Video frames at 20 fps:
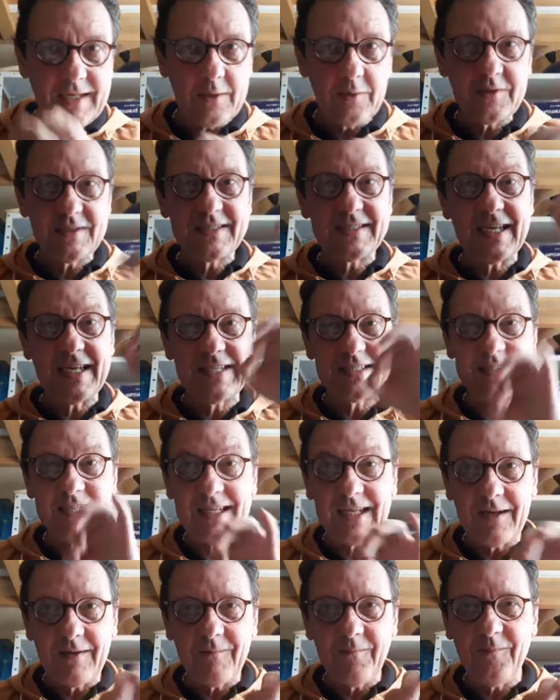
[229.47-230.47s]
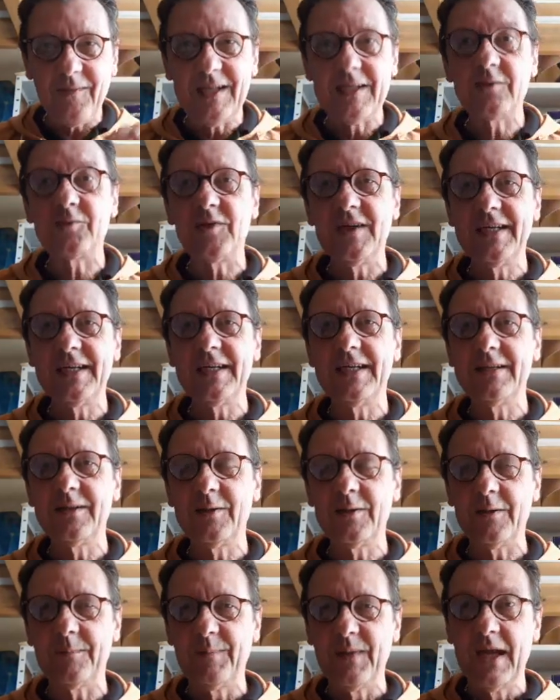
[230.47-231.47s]
little sands that infiltrated
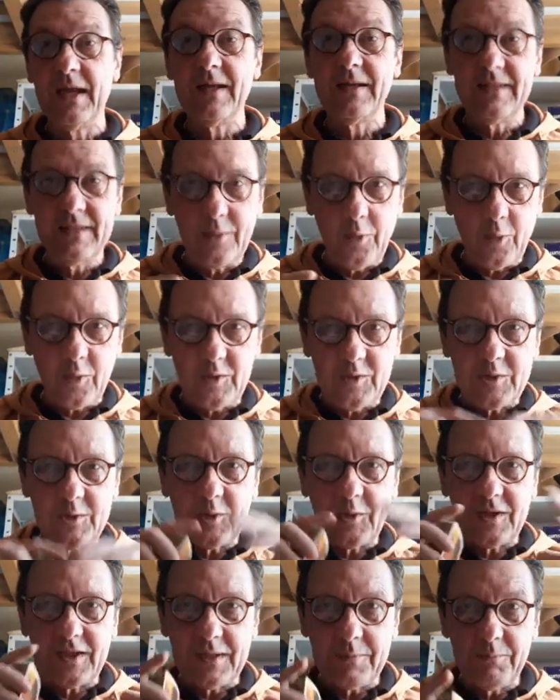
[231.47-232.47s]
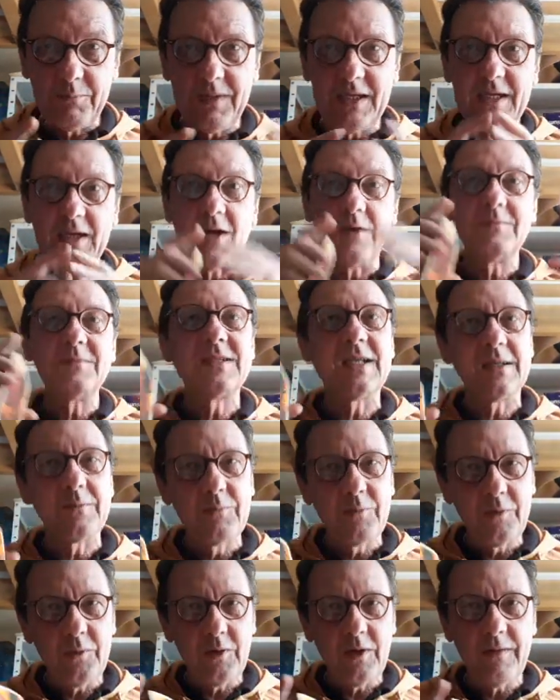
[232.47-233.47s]
the oyster that becomes that
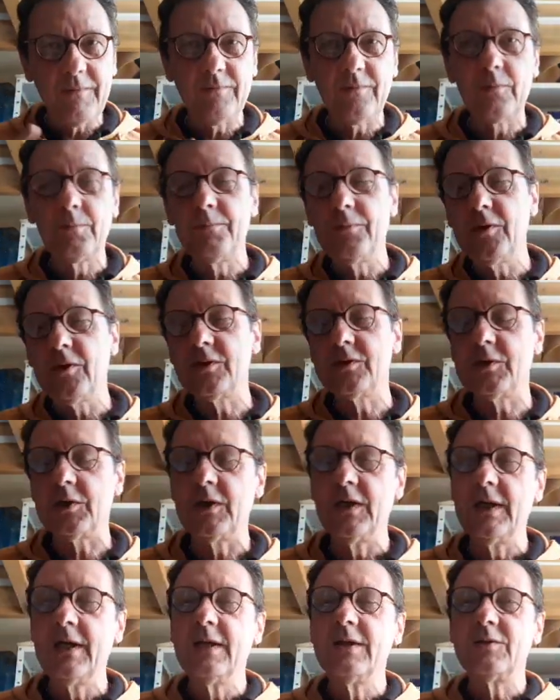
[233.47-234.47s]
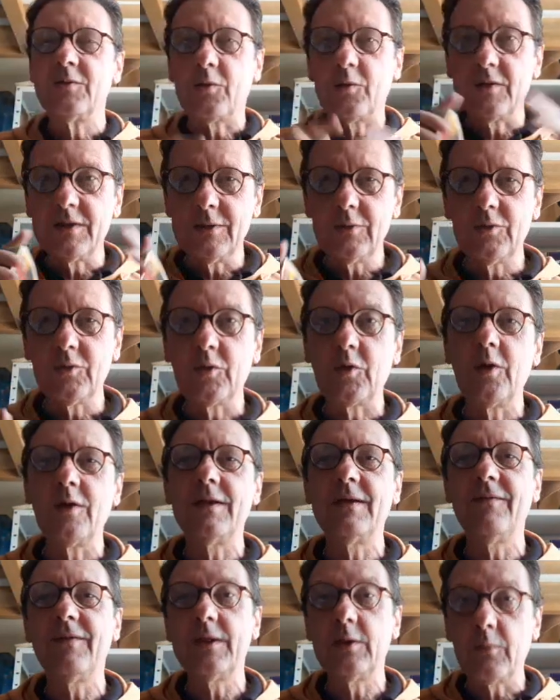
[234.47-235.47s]
beautiful pearl. So continue to
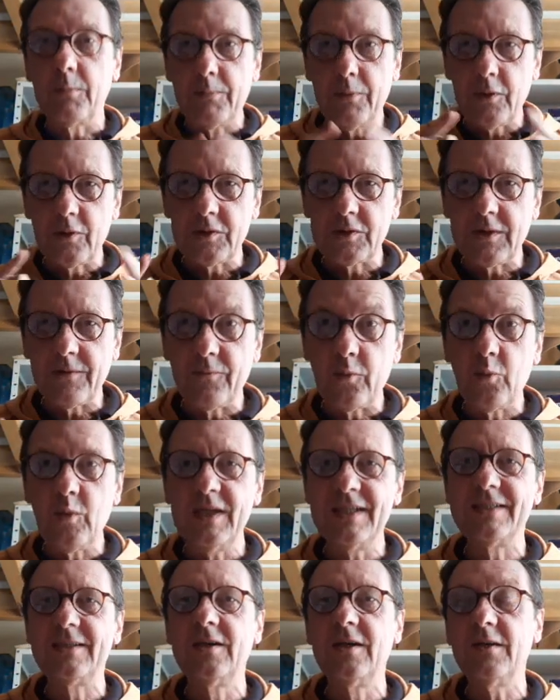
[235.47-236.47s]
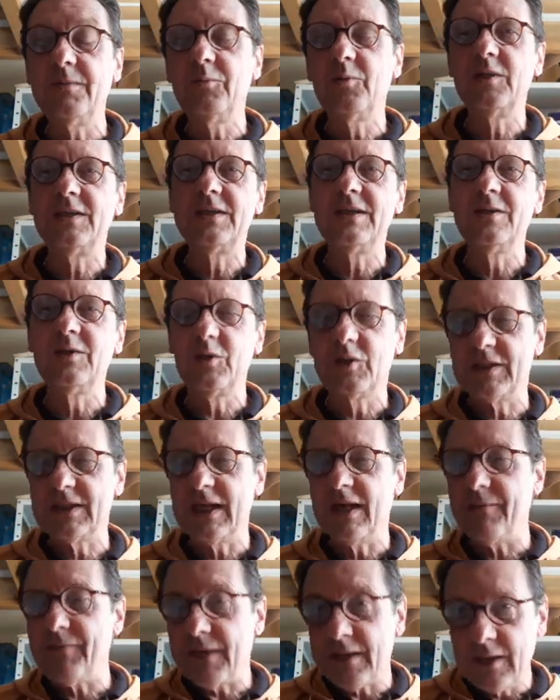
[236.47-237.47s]
cultivate the pearls of wisdom within
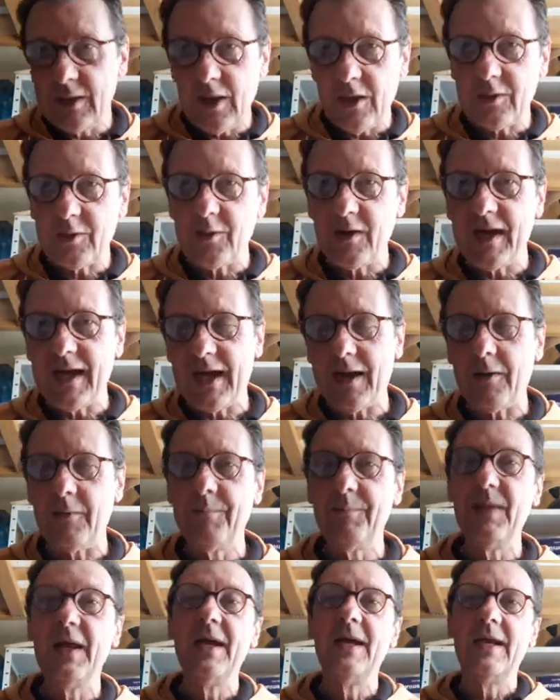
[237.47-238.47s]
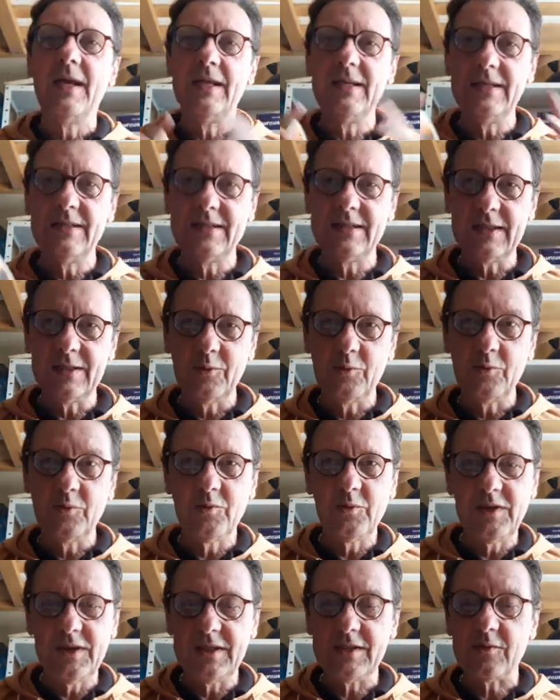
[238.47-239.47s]
yourself, and not allow anything
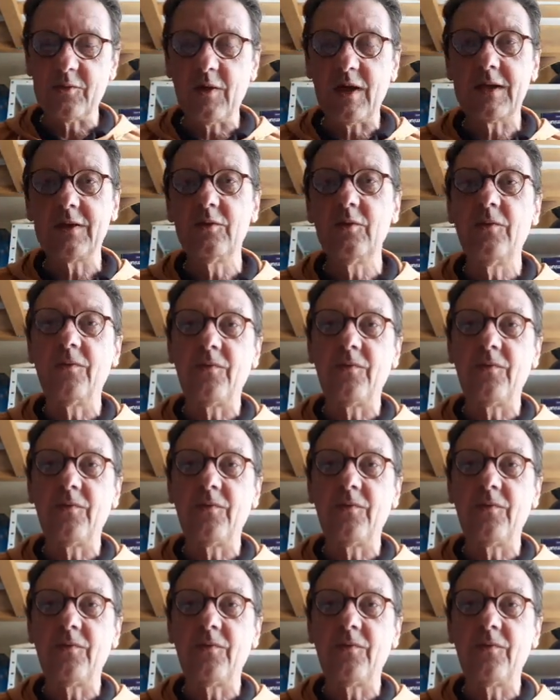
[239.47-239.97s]
to distract you